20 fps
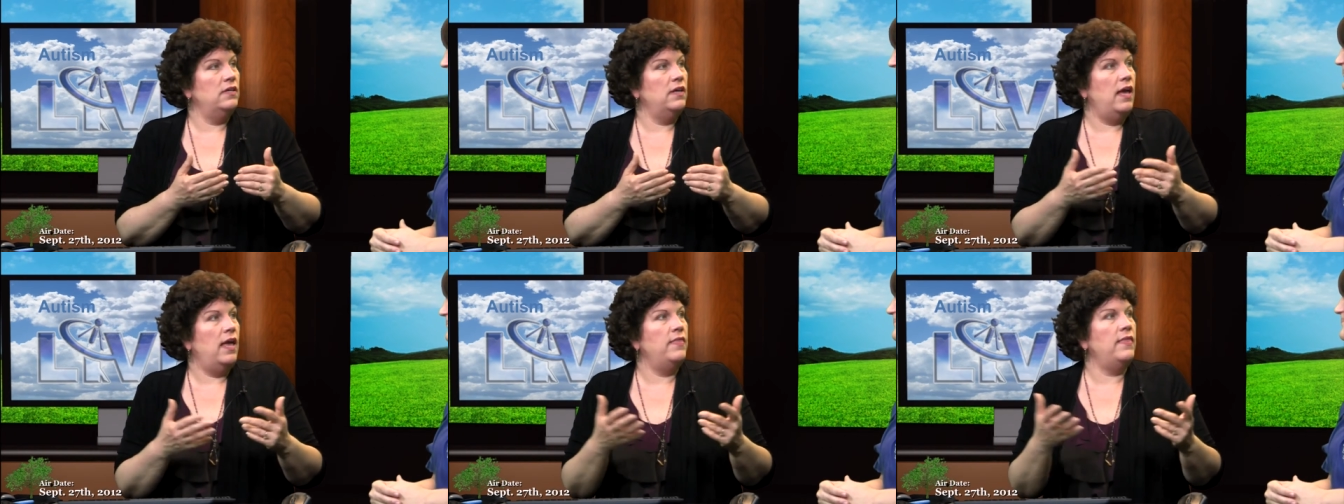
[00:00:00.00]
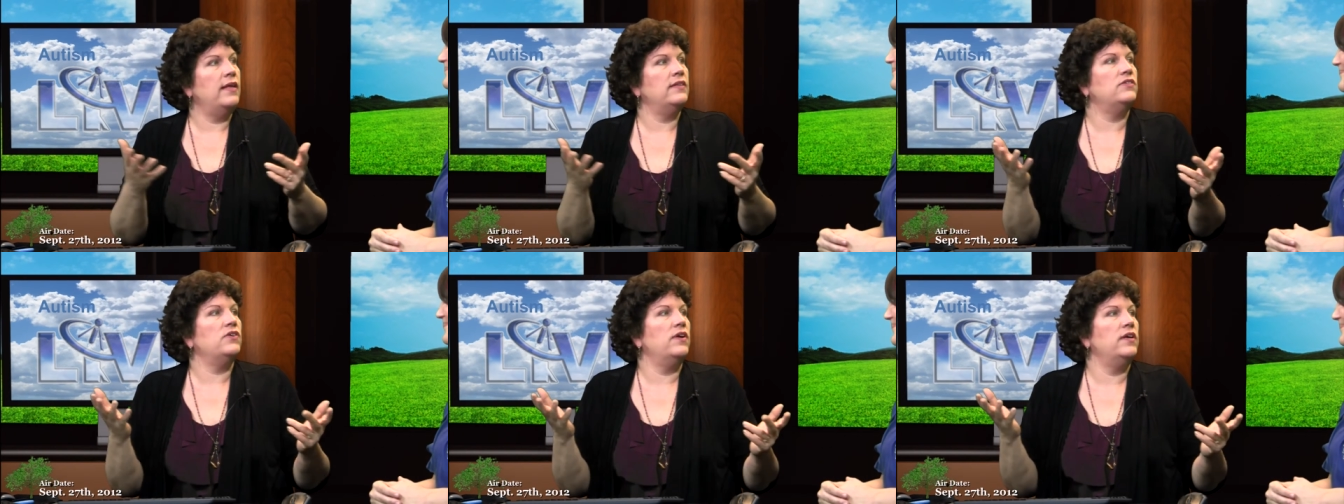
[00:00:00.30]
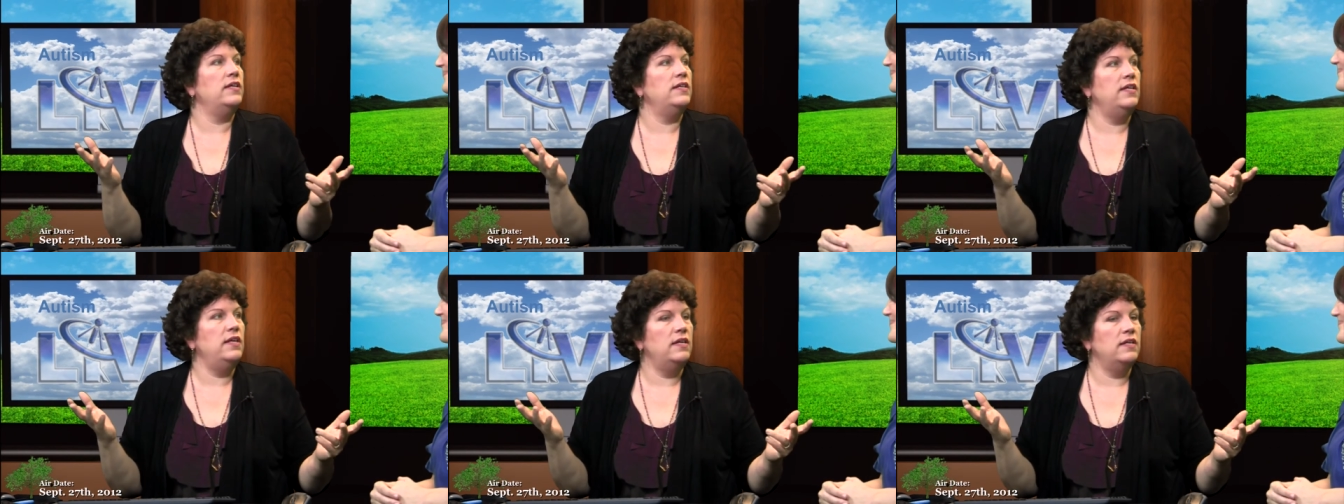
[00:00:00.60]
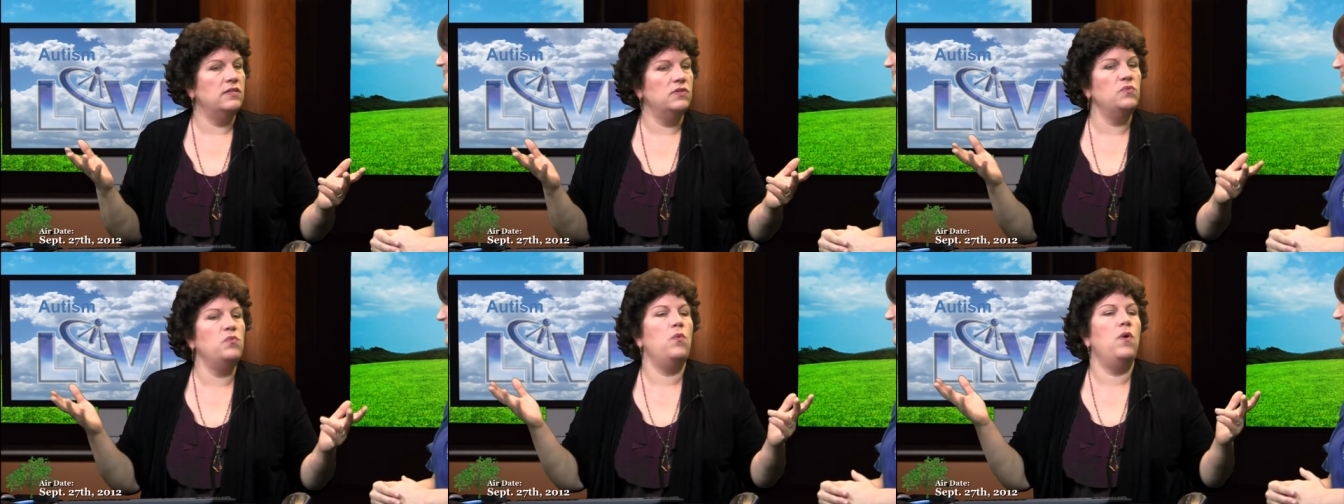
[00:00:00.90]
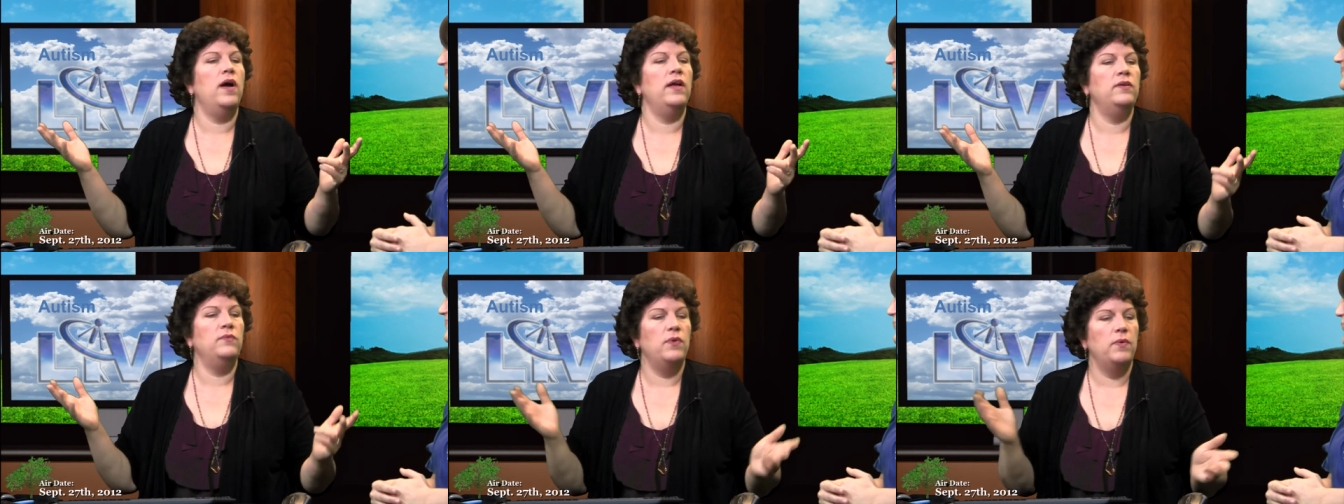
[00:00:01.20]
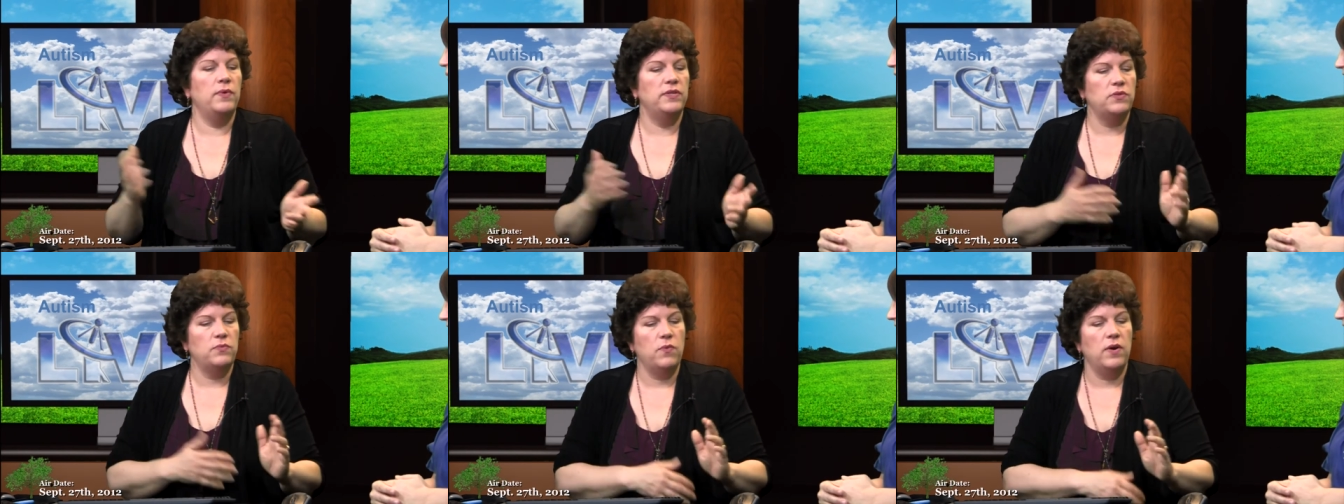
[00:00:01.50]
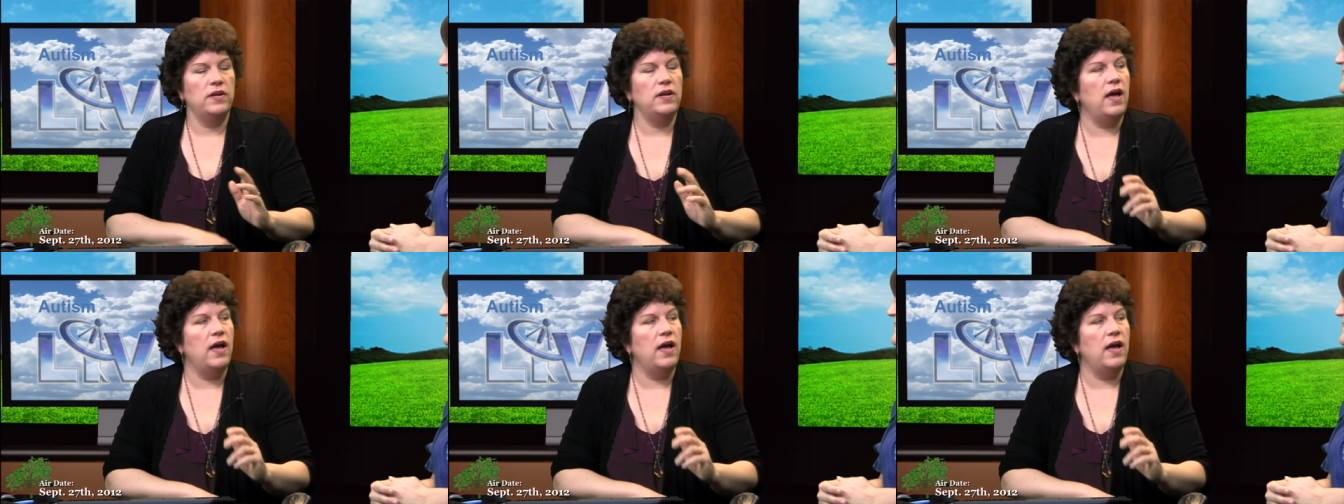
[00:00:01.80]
and that's all you need is mm-hmm. one. We one went to time.